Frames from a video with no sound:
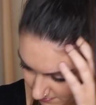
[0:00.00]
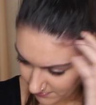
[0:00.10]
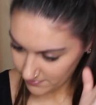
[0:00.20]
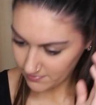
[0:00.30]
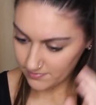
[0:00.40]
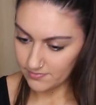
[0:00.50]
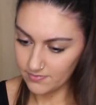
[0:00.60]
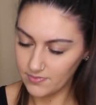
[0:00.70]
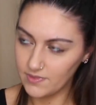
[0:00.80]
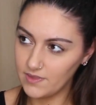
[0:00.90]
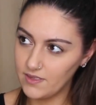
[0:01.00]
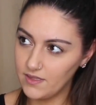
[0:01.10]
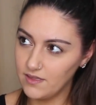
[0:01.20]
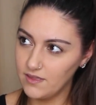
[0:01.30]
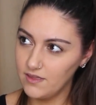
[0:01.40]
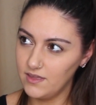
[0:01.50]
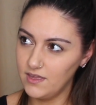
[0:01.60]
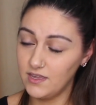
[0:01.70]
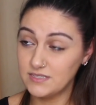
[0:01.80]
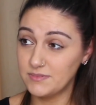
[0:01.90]
I thought it was meant to be a story.
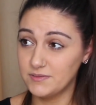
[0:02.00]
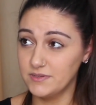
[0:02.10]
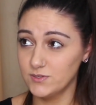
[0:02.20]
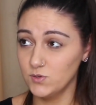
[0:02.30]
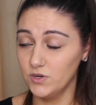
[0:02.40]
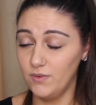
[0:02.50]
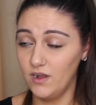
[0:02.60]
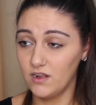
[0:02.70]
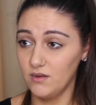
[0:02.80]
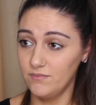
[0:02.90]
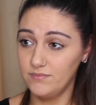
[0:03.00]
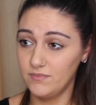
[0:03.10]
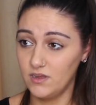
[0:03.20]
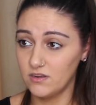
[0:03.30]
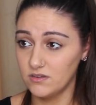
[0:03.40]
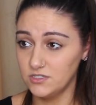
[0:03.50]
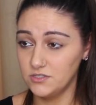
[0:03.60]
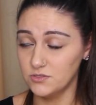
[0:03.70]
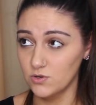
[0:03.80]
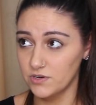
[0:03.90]
It is meant to be a story, but I can't, I can't
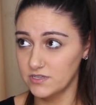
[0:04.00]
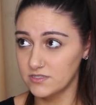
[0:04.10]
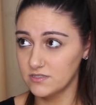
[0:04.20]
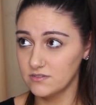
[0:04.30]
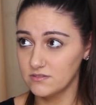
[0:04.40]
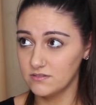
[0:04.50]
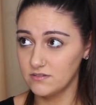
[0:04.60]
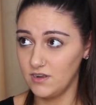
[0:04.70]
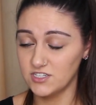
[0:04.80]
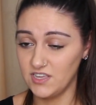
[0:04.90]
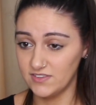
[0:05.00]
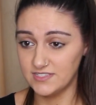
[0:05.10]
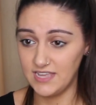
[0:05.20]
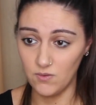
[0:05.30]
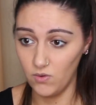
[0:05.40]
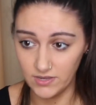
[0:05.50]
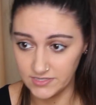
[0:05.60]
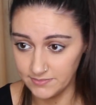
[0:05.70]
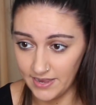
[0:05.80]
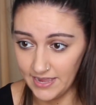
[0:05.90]
do stories. I just have to say what
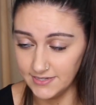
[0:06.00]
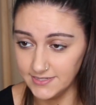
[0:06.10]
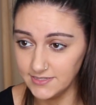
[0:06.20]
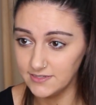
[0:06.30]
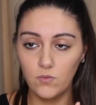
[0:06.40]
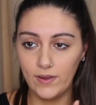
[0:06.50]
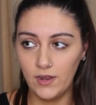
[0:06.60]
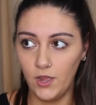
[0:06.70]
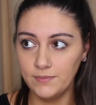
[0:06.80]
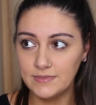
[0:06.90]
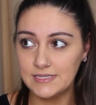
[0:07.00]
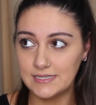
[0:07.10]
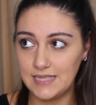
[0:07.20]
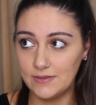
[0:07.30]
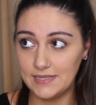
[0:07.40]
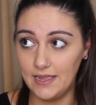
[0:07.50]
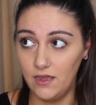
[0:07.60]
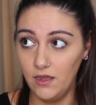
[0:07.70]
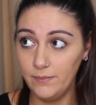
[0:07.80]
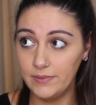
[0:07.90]
is in my head. Went home six hours
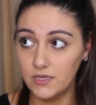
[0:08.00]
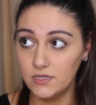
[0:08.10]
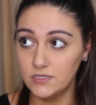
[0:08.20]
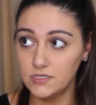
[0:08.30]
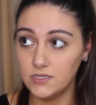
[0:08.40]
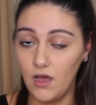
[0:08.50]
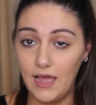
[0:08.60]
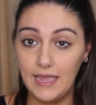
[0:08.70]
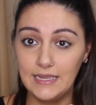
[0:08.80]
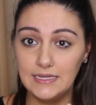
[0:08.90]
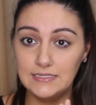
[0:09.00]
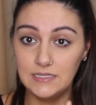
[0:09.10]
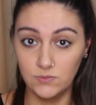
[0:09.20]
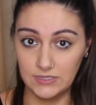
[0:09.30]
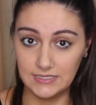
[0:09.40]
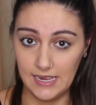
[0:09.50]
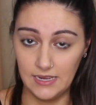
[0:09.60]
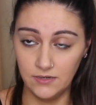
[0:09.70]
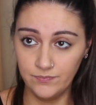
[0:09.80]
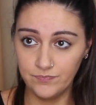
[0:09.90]
later because I didn't want to
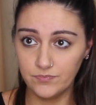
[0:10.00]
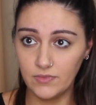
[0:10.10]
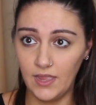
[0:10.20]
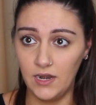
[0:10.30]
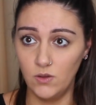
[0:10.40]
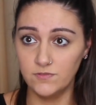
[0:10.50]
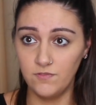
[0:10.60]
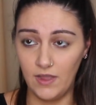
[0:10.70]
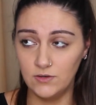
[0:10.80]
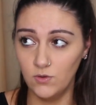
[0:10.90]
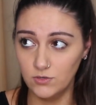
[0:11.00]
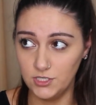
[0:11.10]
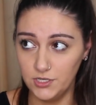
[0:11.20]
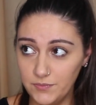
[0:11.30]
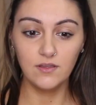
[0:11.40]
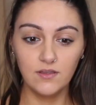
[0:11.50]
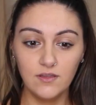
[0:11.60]
stay in and I was fine not to.